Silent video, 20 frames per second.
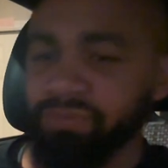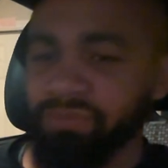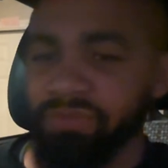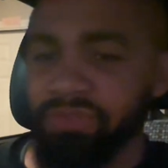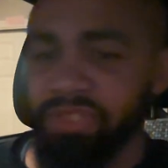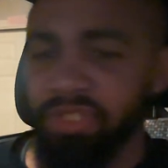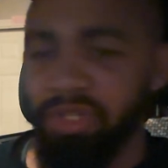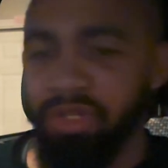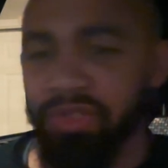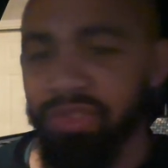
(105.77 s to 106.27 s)

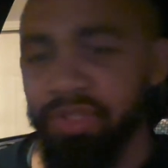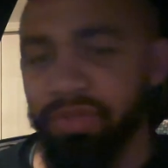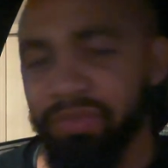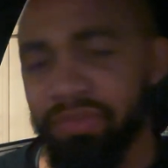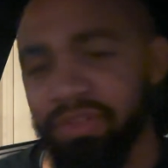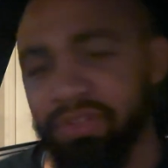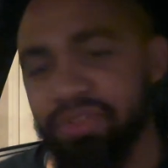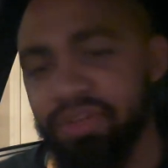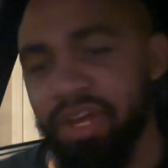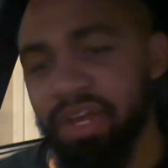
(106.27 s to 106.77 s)
goes over
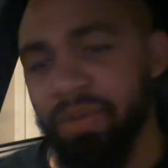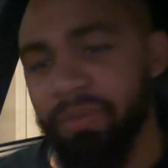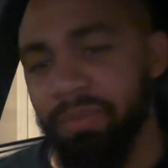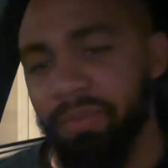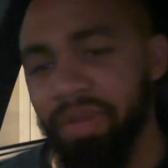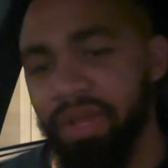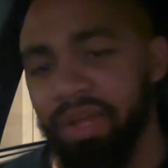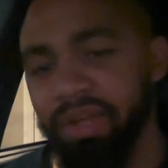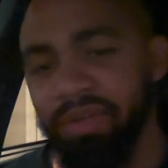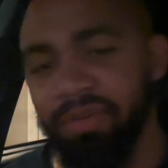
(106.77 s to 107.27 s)
to try and
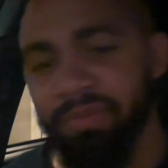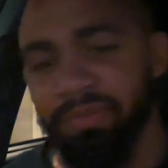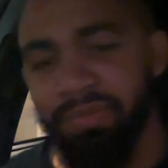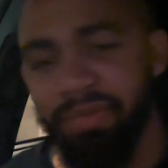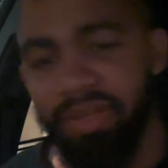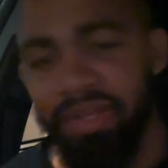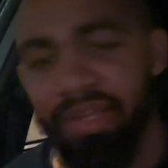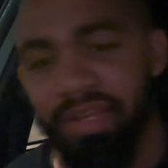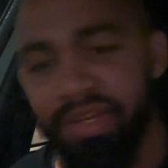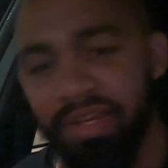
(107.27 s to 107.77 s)
block him,
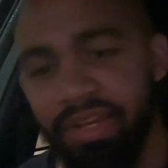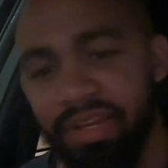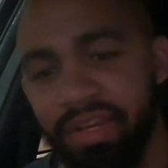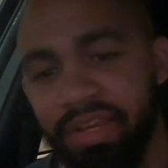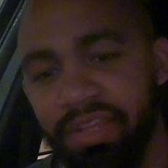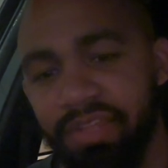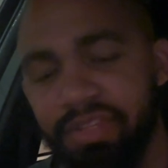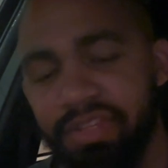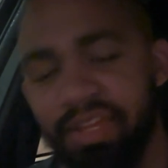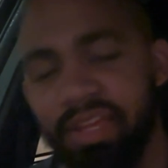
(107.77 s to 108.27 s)
and
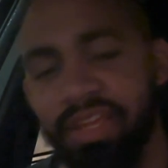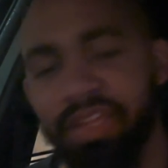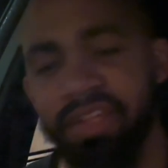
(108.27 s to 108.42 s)
he's like